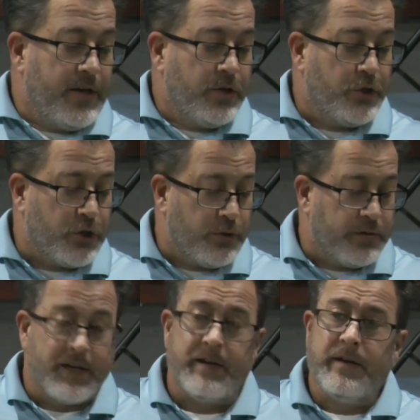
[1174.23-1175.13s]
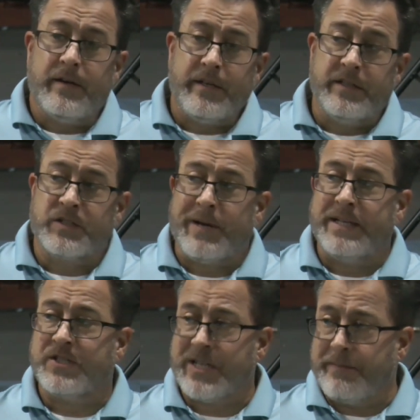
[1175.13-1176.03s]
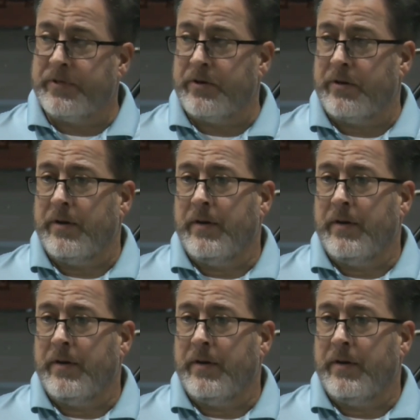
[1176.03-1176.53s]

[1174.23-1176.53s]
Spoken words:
Judah is my scepter.